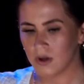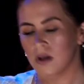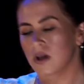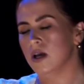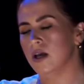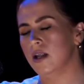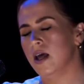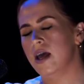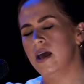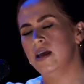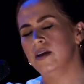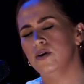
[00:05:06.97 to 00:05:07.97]
and
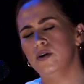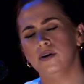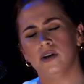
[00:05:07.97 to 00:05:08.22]
anger